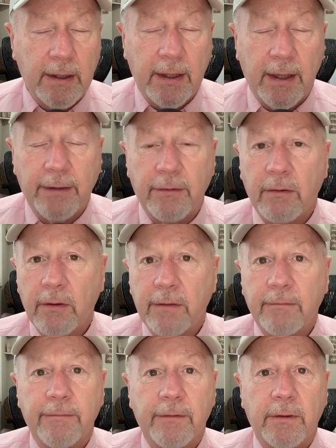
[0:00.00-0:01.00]
You're
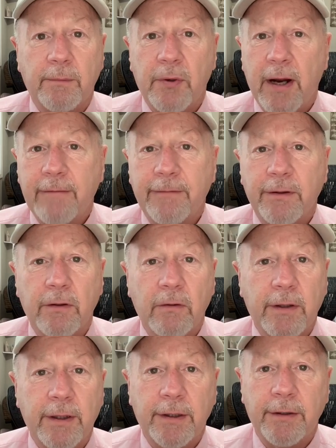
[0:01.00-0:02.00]
looking for profit. You're
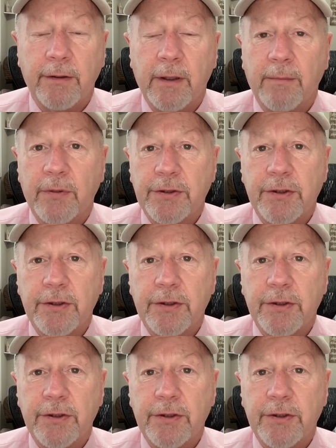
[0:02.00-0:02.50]
looking at your numbers.